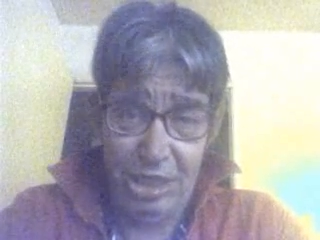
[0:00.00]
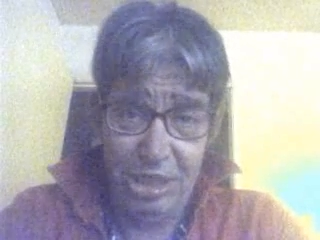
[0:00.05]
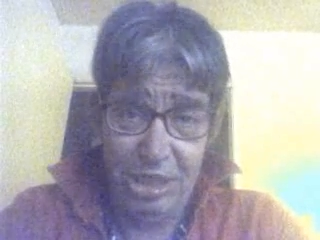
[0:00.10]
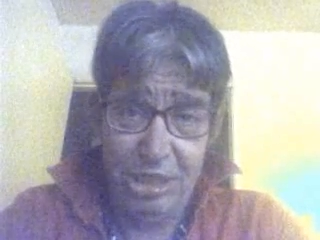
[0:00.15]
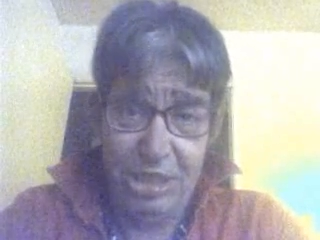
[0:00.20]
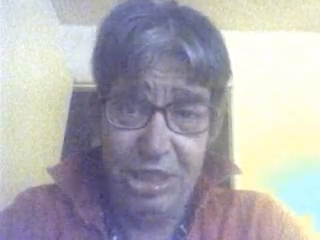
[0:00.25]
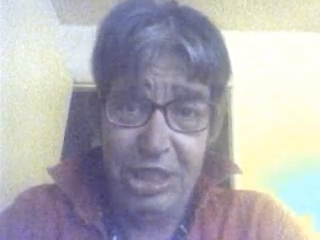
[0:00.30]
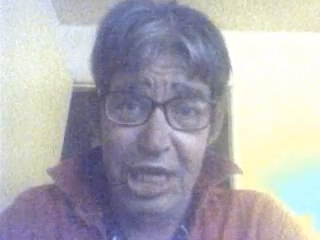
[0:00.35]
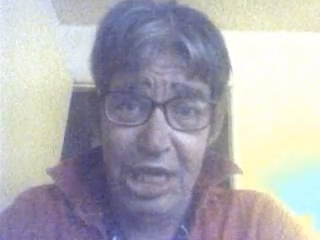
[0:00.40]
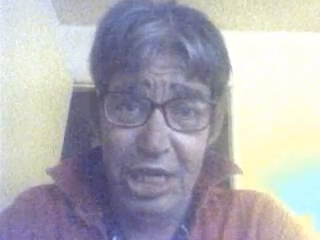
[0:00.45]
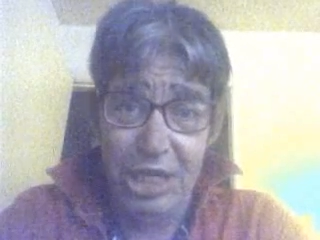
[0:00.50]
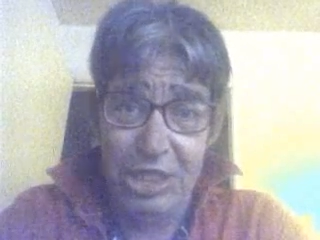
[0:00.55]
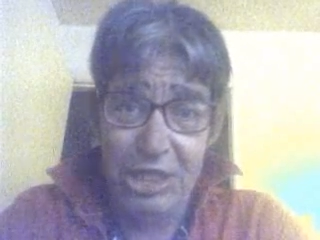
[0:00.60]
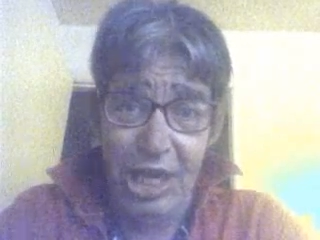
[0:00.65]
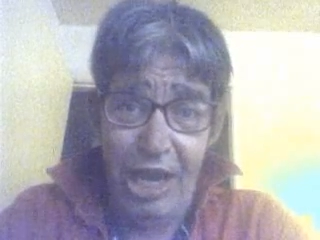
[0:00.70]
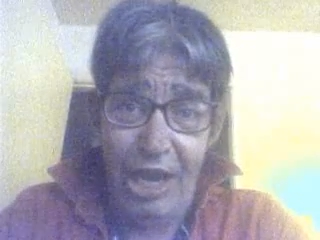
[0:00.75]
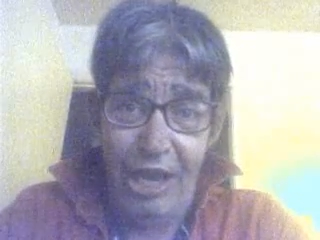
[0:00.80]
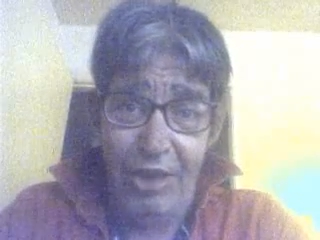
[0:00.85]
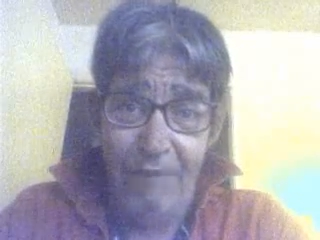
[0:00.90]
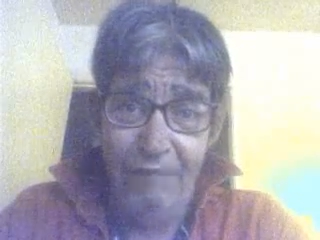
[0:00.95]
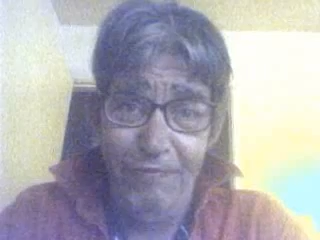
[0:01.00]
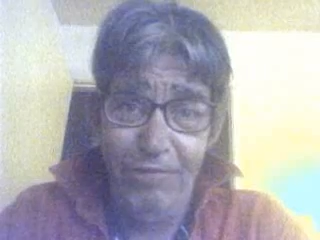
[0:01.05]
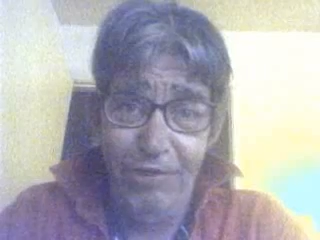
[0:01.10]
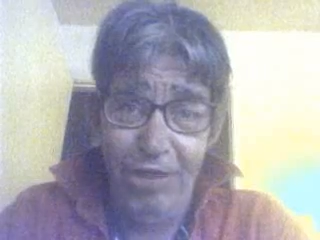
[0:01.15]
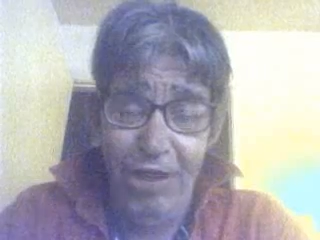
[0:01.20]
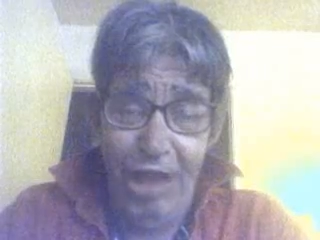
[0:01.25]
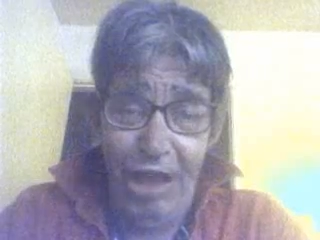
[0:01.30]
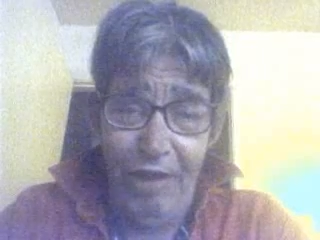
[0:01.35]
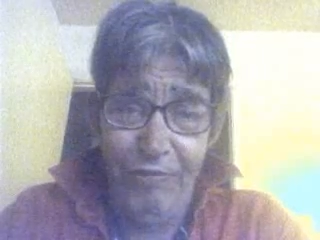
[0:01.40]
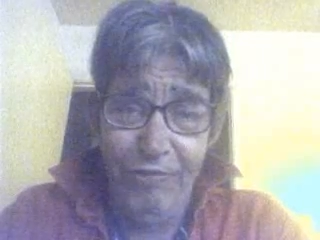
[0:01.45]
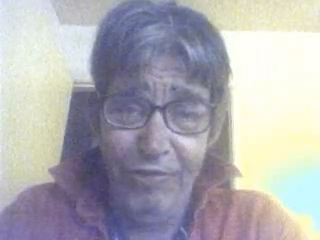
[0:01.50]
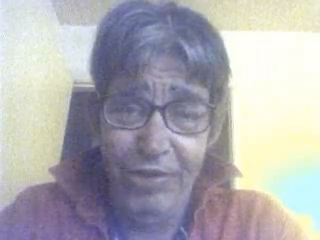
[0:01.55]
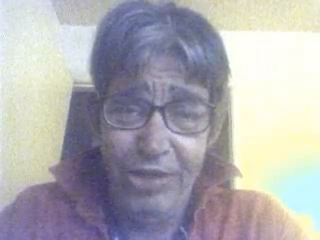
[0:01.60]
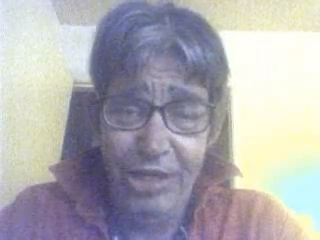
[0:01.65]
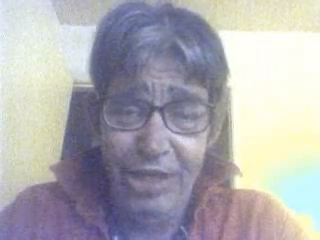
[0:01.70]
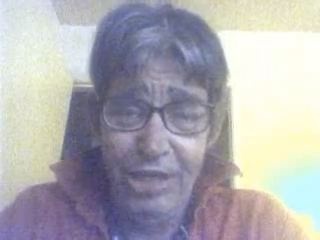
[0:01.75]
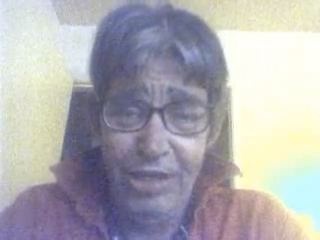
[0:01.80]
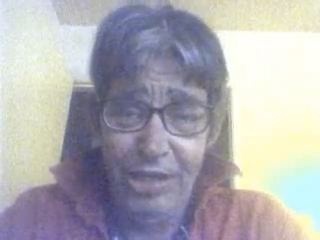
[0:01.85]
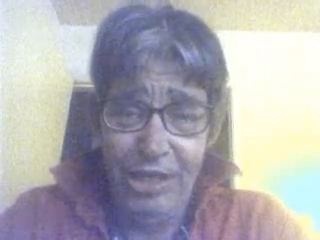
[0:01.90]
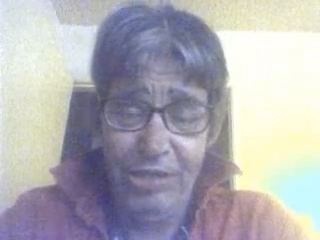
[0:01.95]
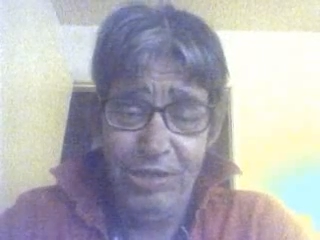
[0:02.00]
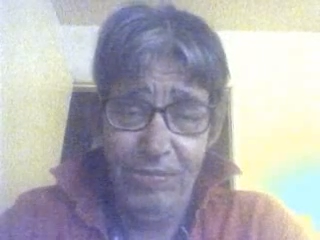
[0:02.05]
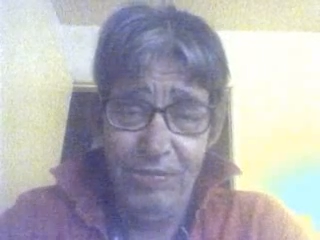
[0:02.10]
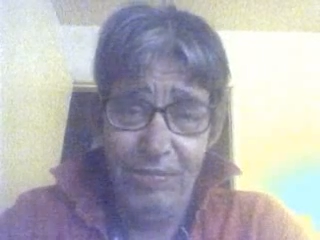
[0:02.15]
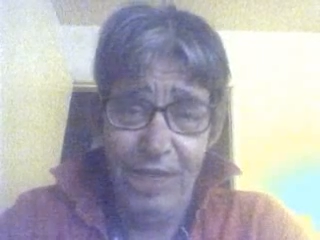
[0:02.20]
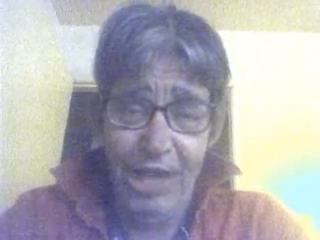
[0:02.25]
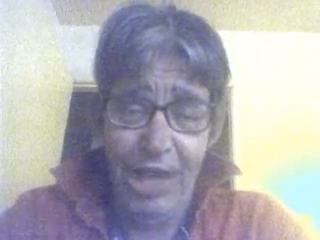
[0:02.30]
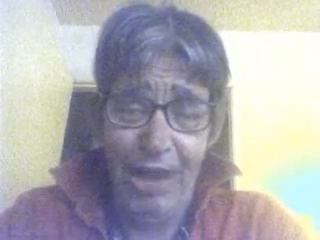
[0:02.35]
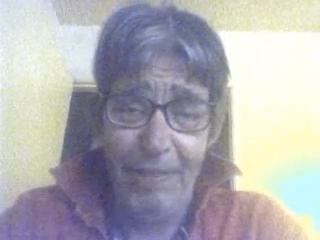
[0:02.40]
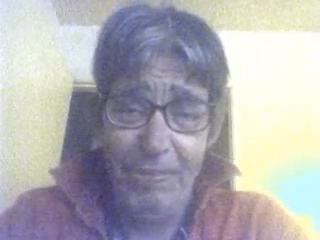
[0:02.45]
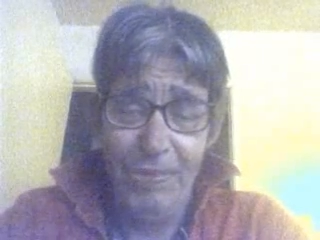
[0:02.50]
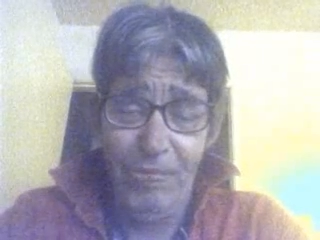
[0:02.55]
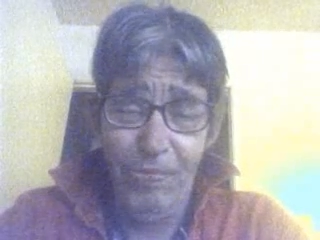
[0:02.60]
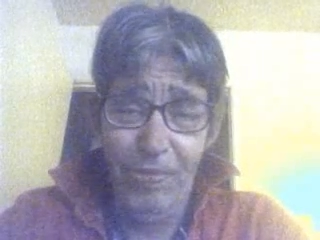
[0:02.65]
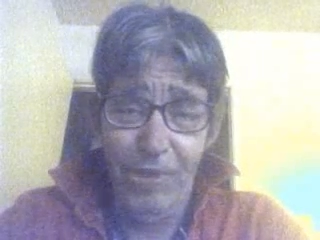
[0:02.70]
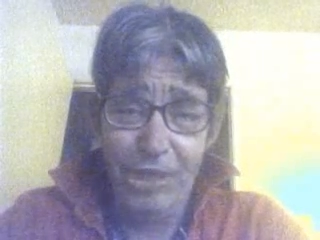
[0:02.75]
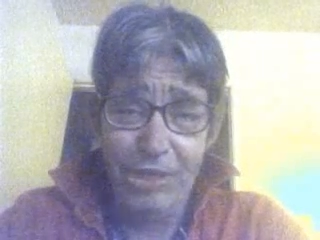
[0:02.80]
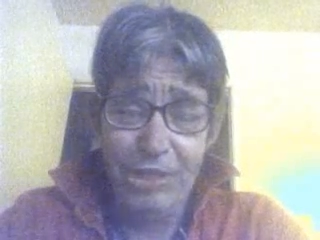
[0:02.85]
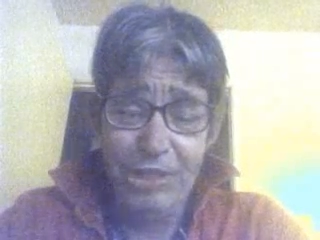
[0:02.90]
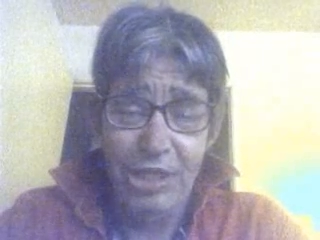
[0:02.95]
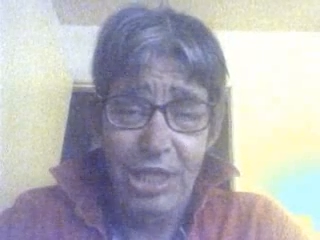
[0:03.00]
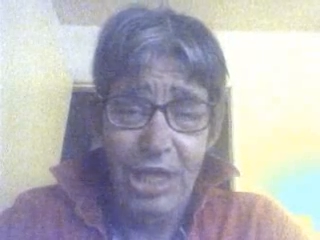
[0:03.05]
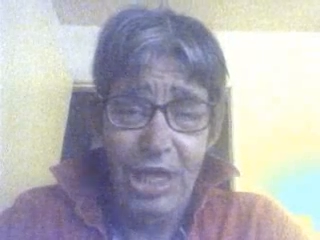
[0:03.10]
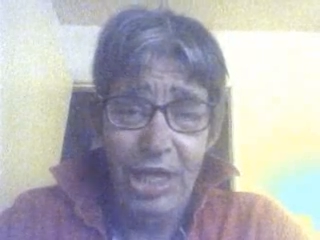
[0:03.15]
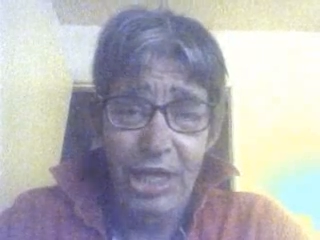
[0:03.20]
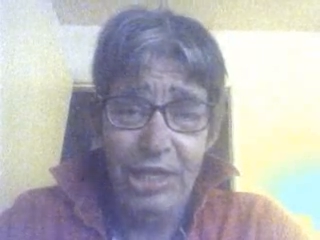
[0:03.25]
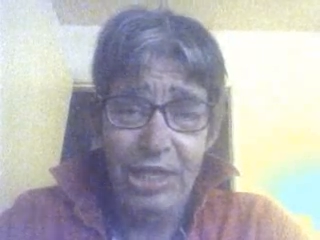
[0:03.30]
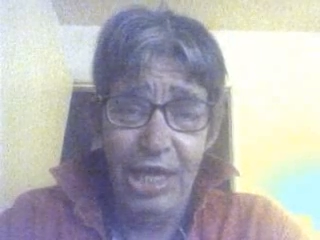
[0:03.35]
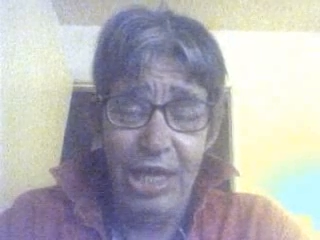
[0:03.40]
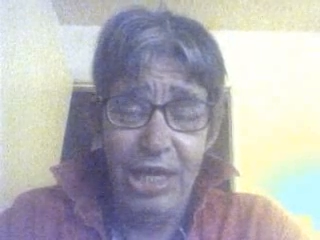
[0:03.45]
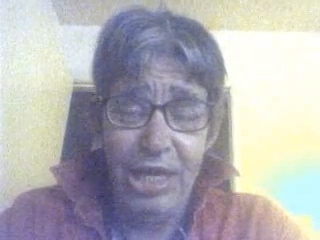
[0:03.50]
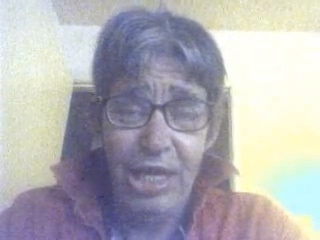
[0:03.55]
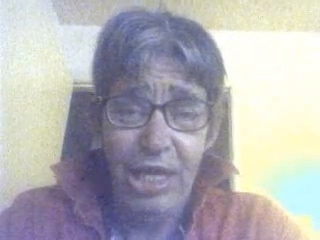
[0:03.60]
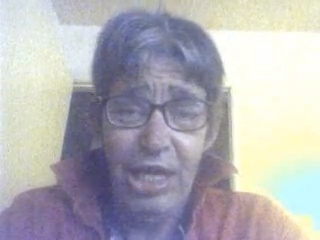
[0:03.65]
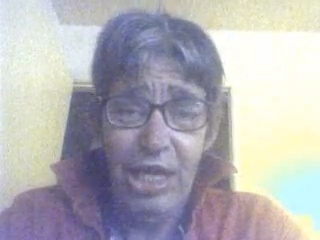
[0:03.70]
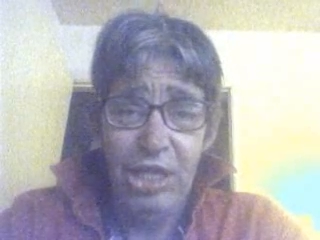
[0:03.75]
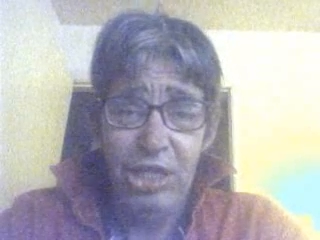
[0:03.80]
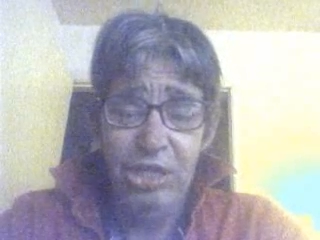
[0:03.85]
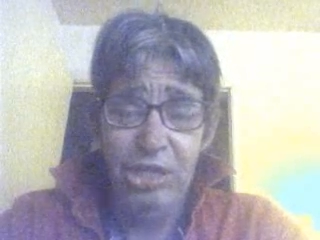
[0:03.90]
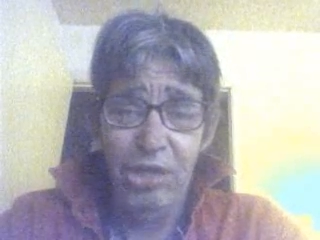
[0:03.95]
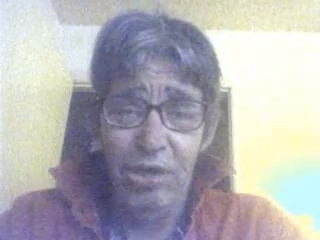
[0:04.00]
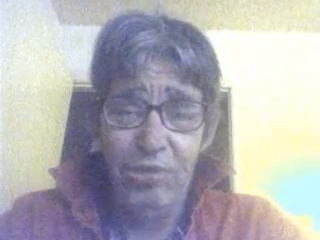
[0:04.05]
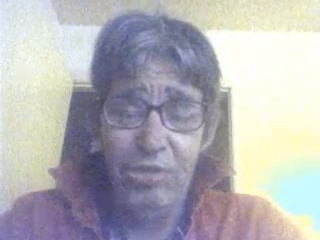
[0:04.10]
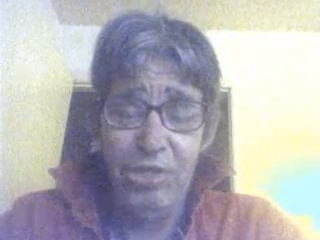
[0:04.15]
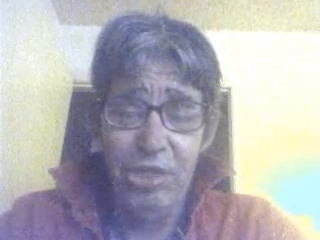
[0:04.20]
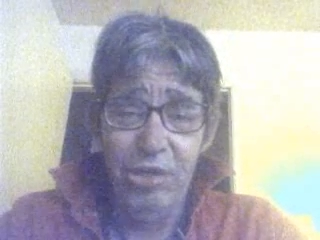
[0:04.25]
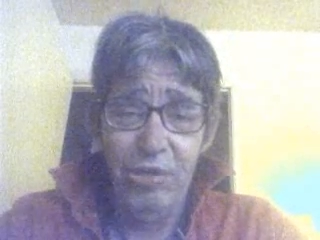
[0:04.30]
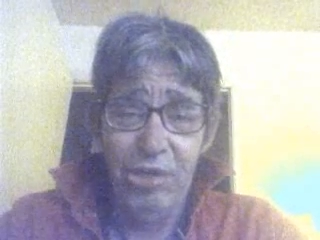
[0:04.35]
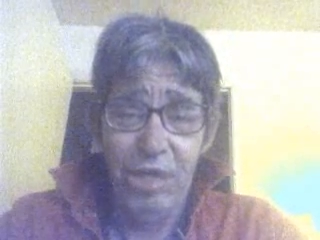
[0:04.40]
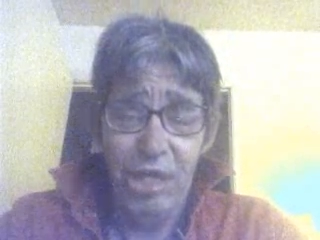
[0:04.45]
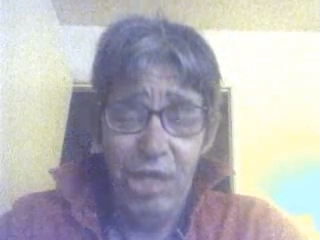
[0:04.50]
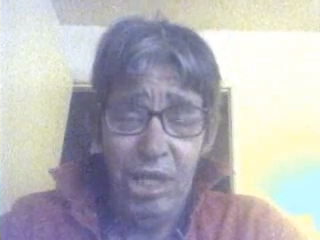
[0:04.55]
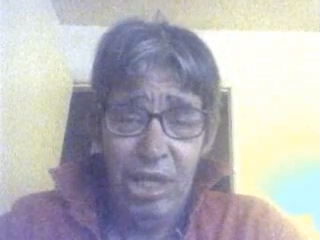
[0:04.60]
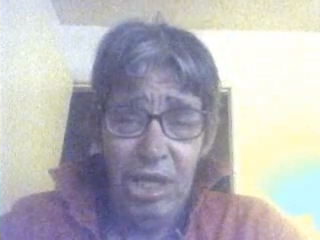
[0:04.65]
insane asylum for life. And what happened was that Jojo,